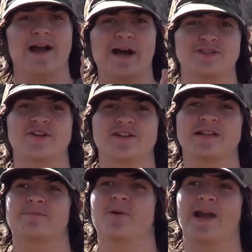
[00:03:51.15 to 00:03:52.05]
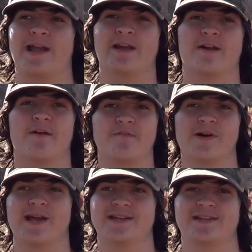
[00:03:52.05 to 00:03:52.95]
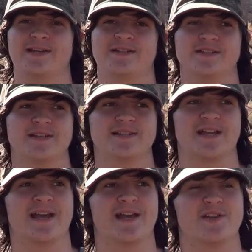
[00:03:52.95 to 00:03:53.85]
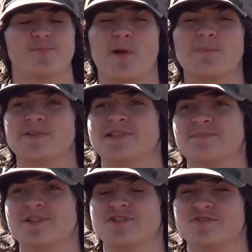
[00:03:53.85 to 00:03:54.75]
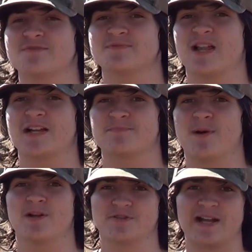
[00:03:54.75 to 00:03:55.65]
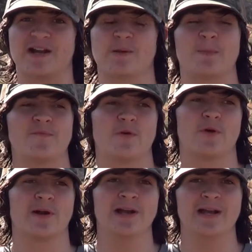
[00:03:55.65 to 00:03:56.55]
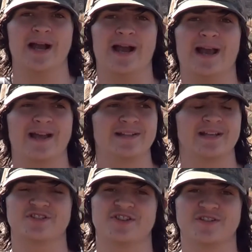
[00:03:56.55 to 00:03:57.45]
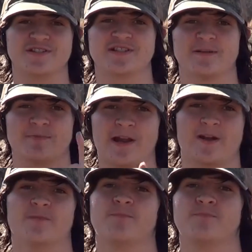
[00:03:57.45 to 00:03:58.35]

I'll show you a clip right here of what I did to this and you've probably seen me shoot some glass bottles out here before and I'll show you this clip right here.